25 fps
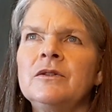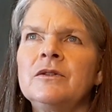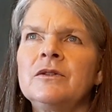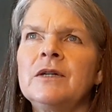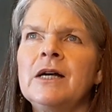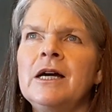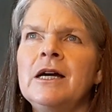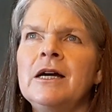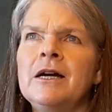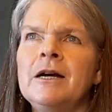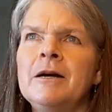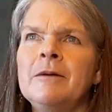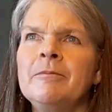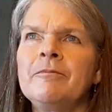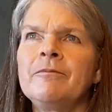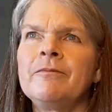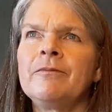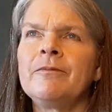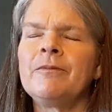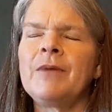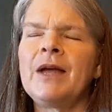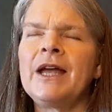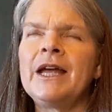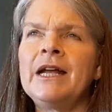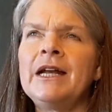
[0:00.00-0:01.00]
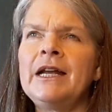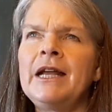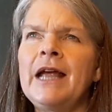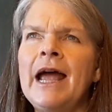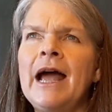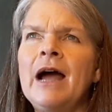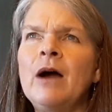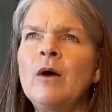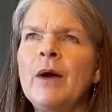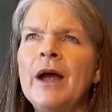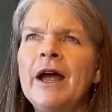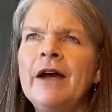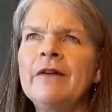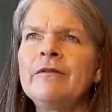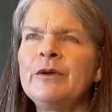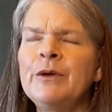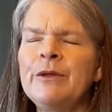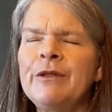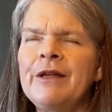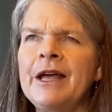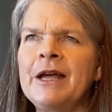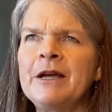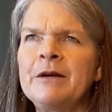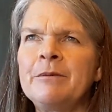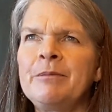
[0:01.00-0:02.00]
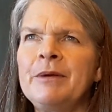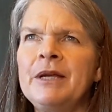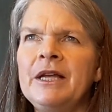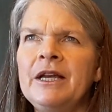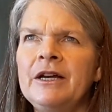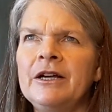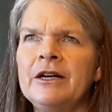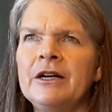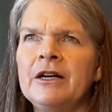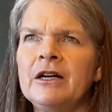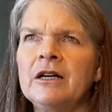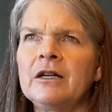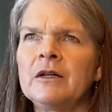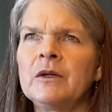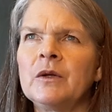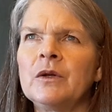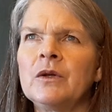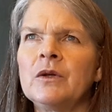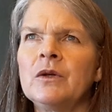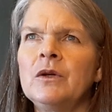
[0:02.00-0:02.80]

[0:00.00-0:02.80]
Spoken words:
however they appear,